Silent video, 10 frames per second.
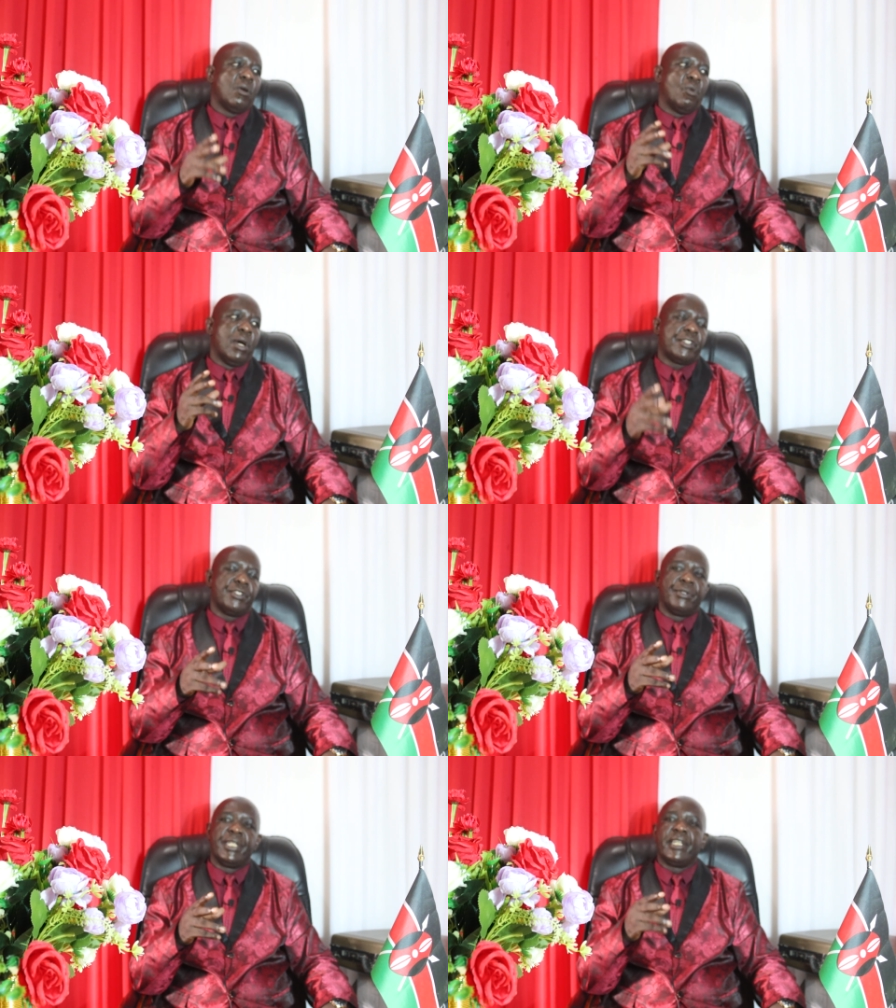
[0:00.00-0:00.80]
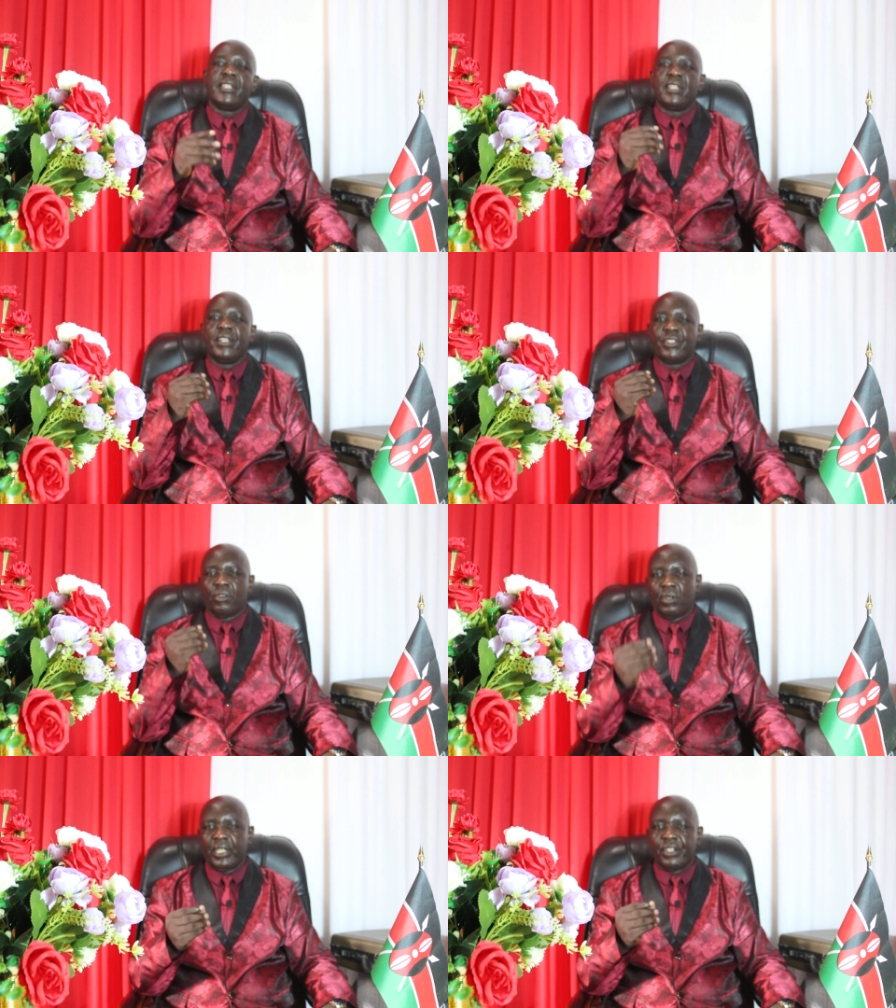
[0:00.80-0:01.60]
What you need is
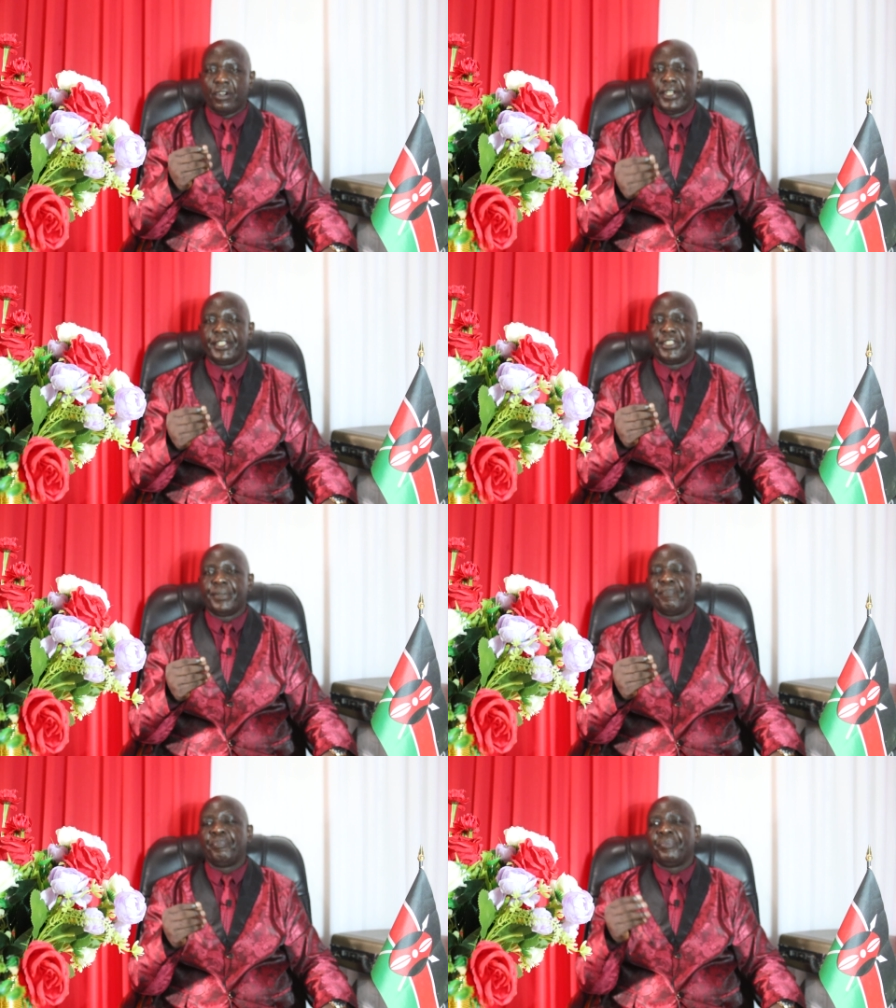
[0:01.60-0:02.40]
only knowledge.